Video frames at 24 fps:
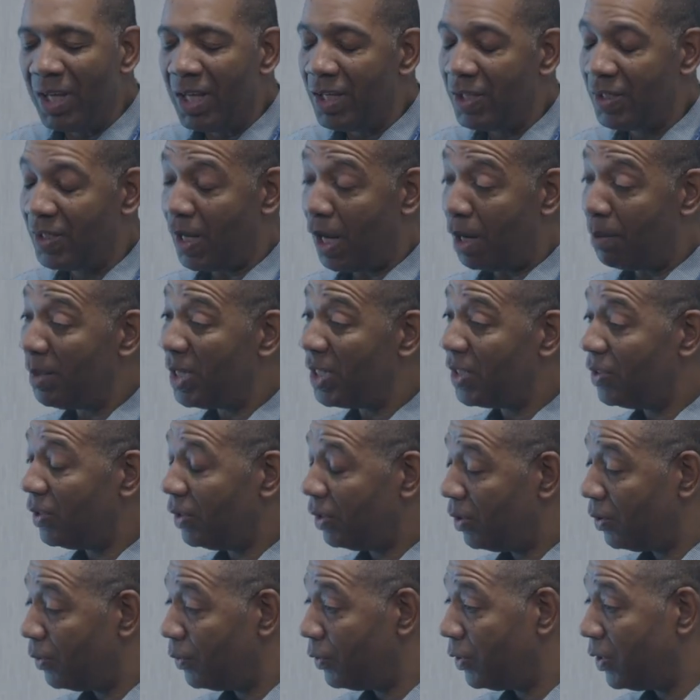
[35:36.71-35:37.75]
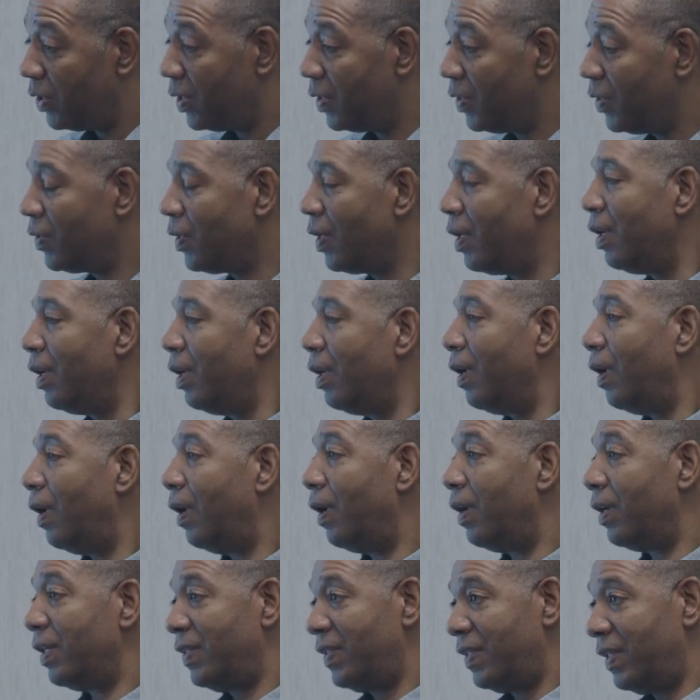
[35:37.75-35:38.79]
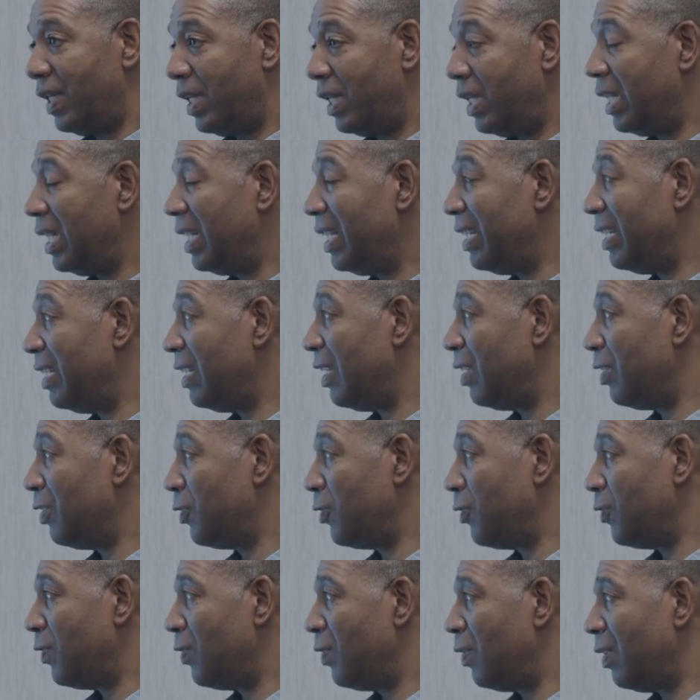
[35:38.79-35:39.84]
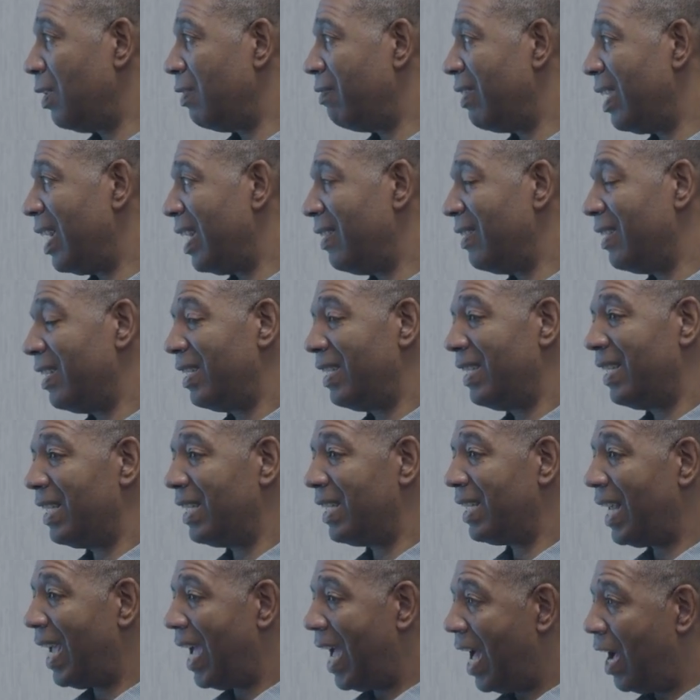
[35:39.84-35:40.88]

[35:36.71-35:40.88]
Some institutions are sending those noroviruses